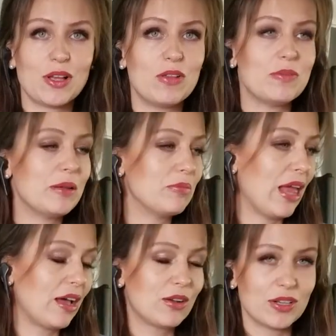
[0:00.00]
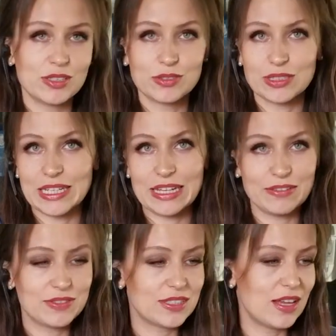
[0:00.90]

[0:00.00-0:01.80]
all of my black currant leaves,